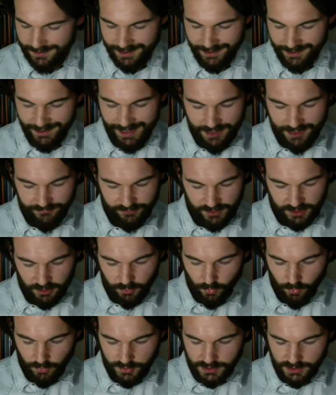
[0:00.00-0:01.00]
laughing
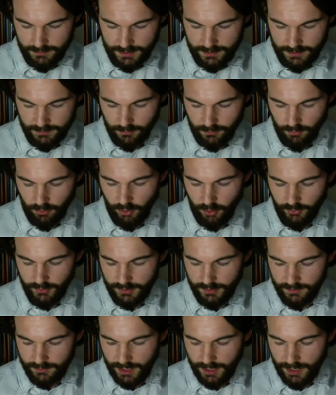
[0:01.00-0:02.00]
coarsely or
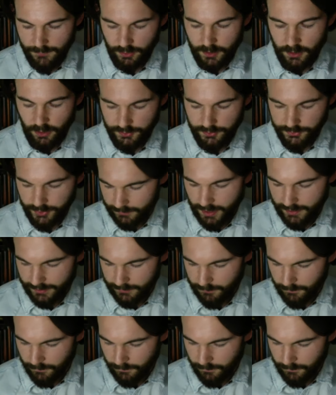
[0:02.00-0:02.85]
looking hypochondriac,